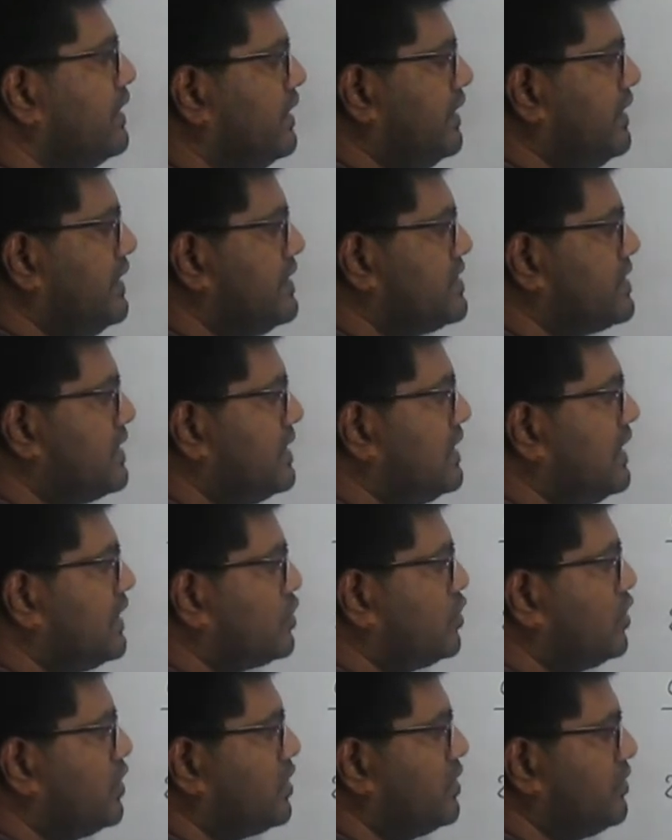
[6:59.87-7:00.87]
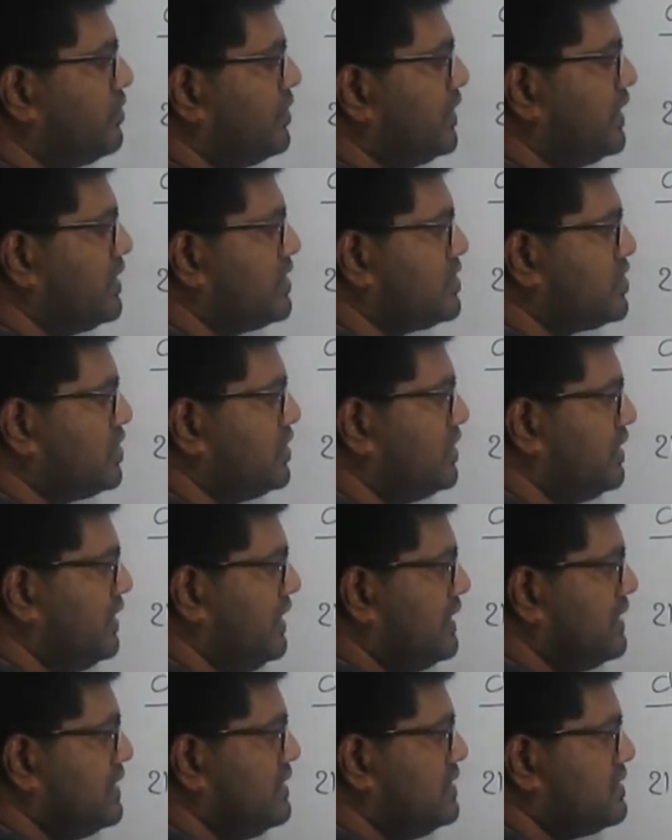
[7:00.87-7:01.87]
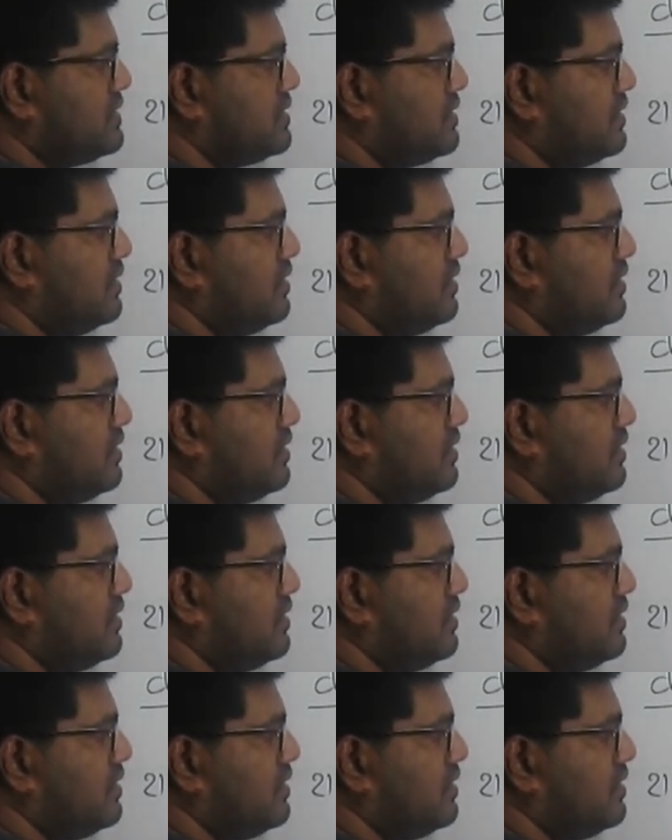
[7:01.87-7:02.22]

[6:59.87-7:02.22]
its electronic configuration is